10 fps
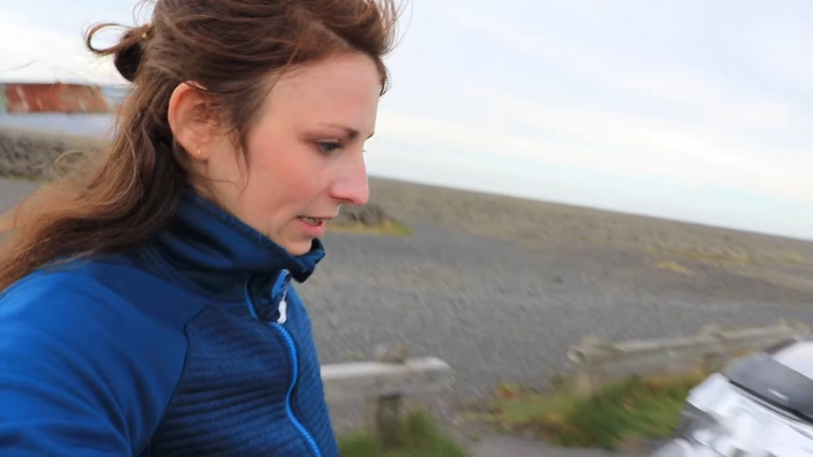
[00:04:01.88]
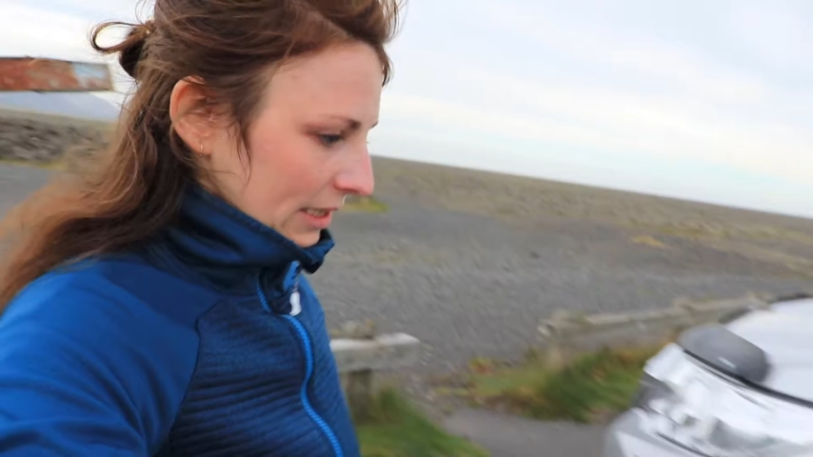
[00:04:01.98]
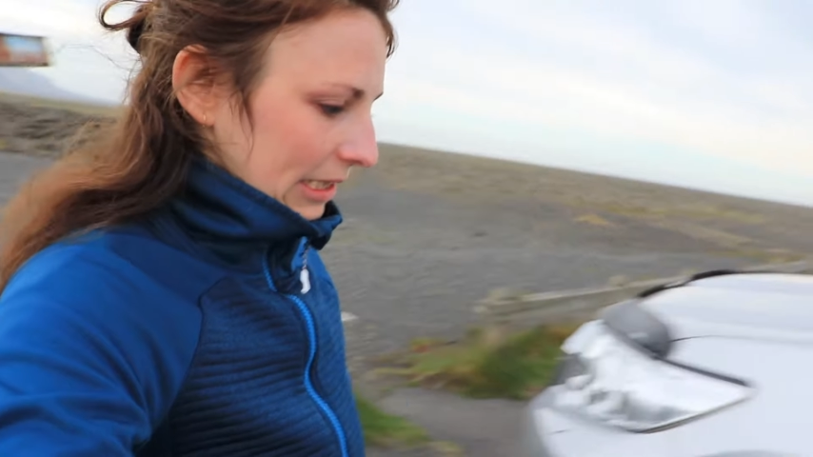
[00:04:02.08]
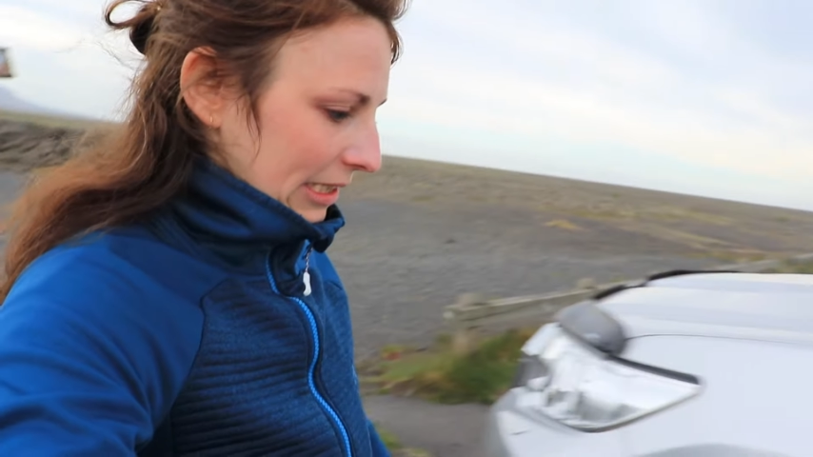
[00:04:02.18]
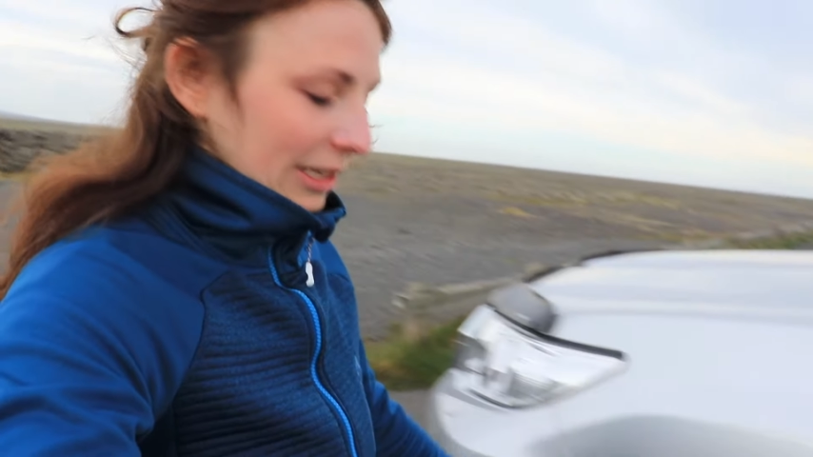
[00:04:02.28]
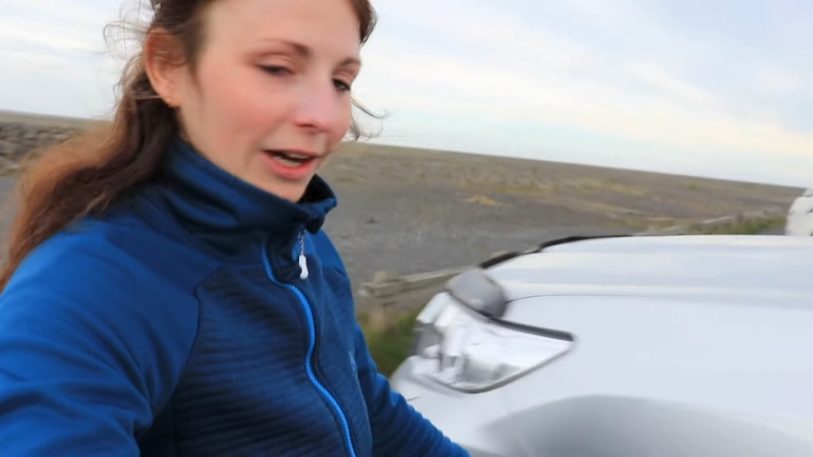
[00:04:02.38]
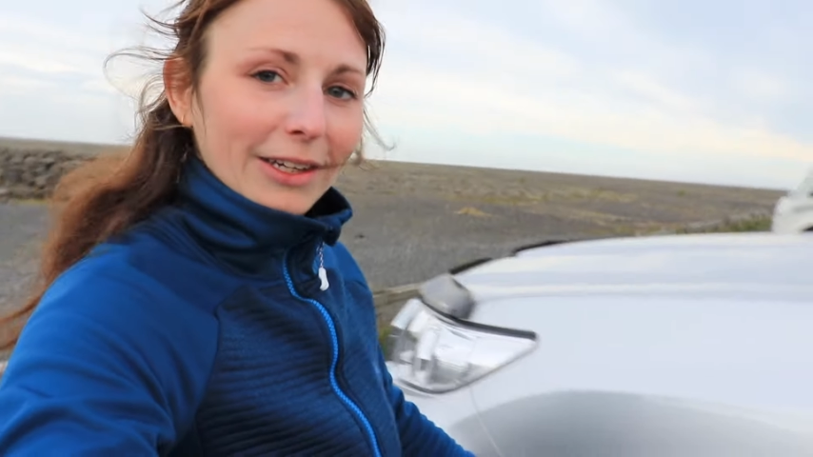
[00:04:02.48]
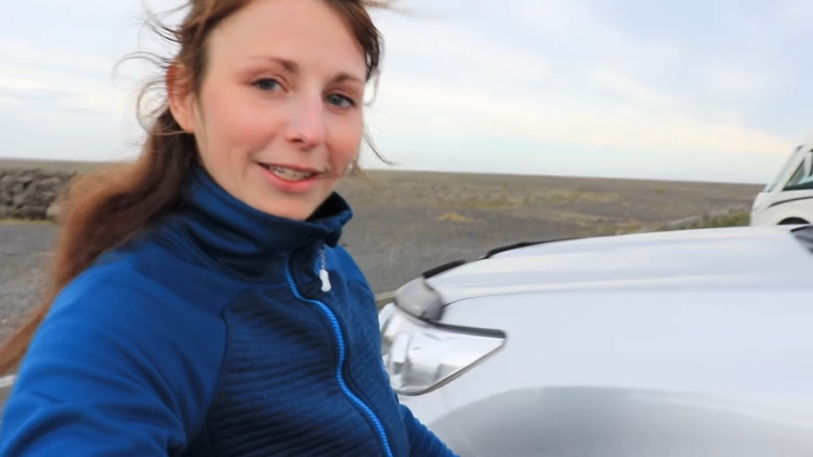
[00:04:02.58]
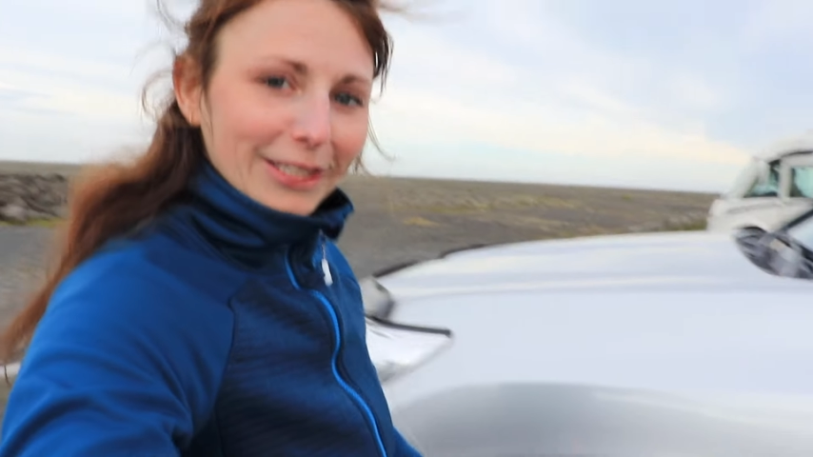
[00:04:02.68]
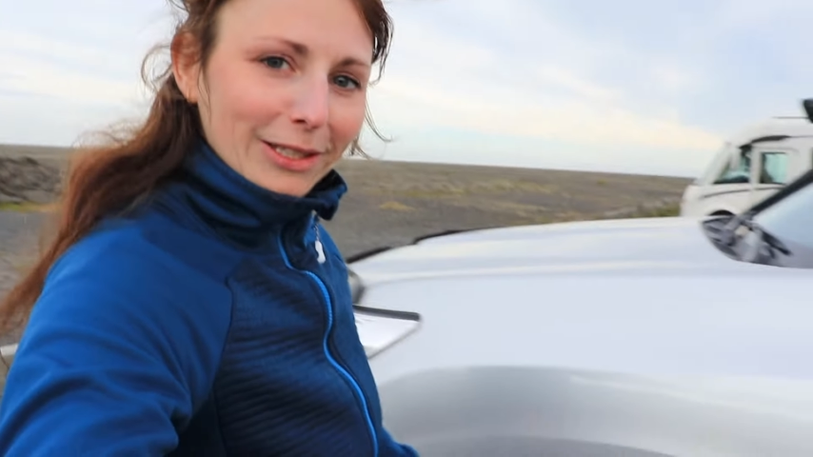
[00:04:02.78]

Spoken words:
This has gotten us